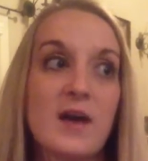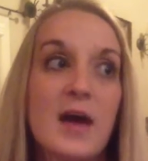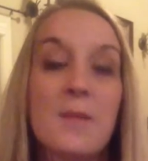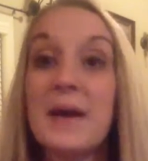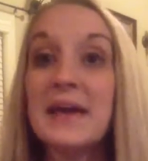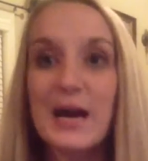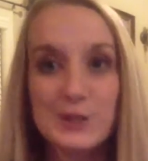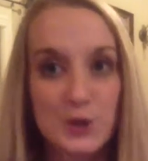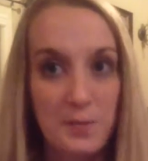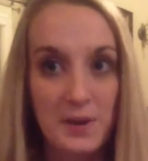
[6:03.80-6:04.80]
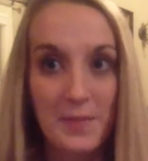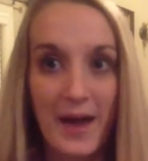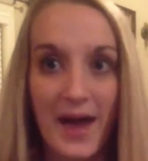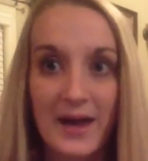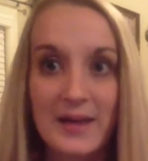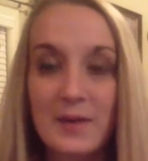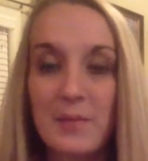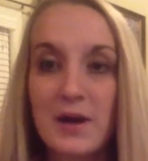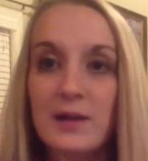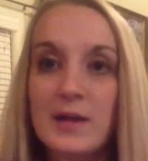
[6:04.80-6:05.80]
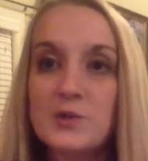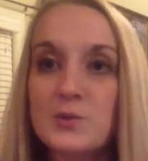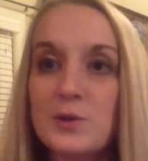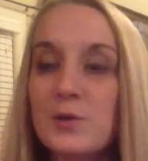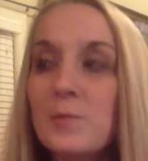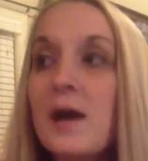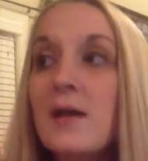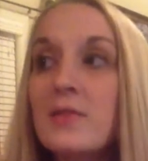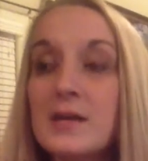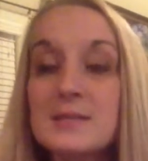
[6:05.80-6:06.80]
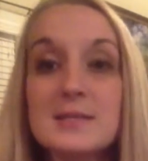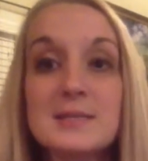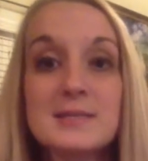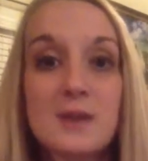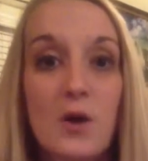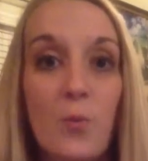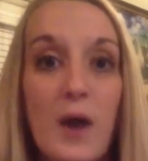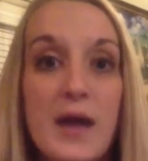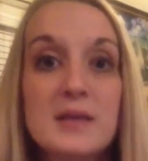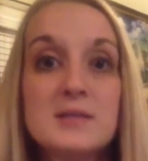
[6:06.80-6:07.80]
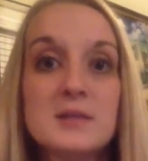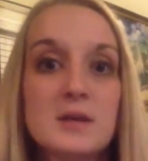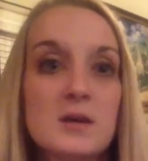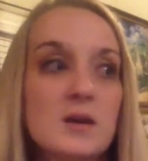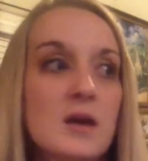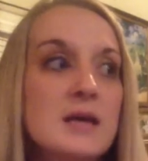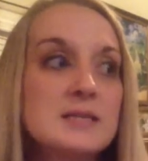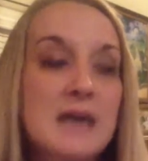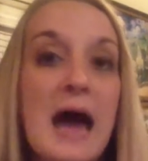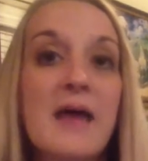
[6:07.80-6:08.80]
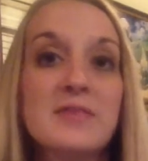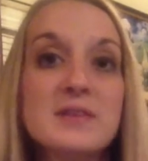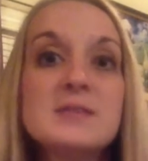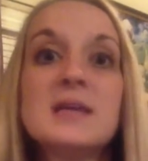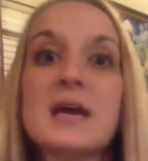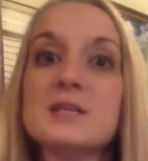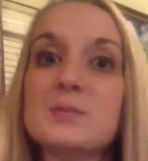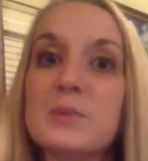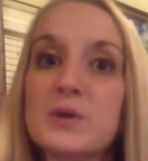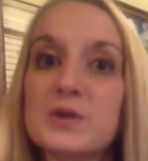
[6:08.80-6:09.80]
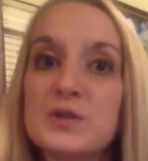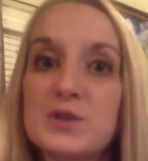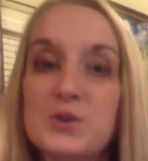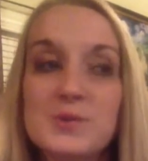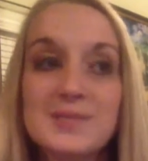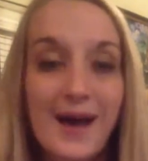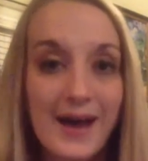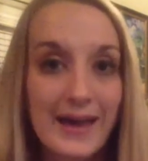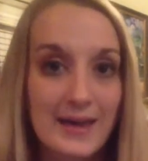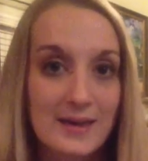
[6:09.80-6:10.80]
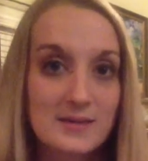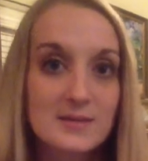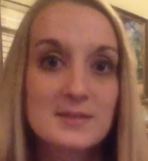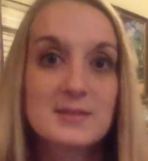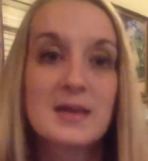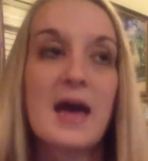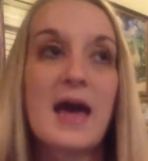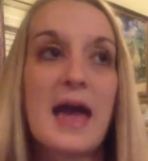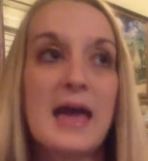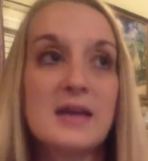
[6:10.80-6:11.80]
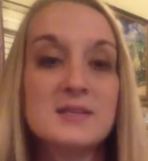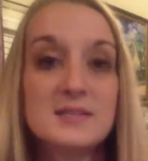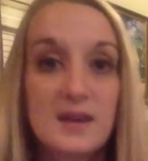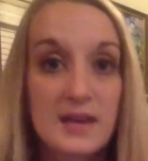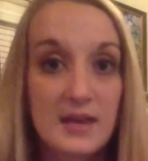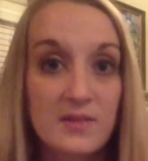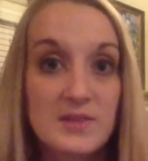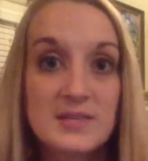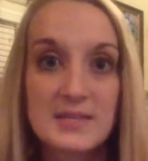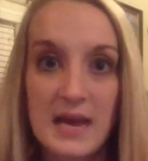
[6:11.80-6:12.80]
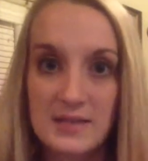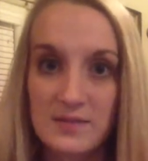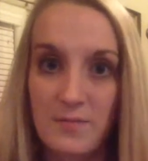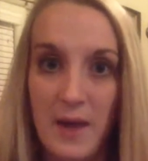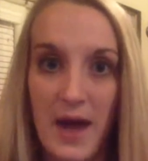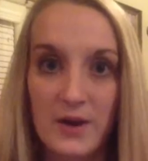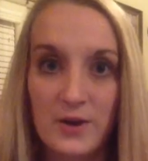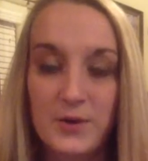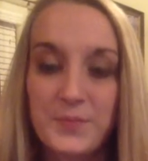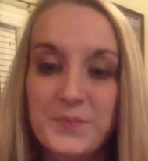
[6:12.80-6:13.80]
make ice cream in a bag in my classroom. That's a way to tie this textbook to science and studying the states of matter.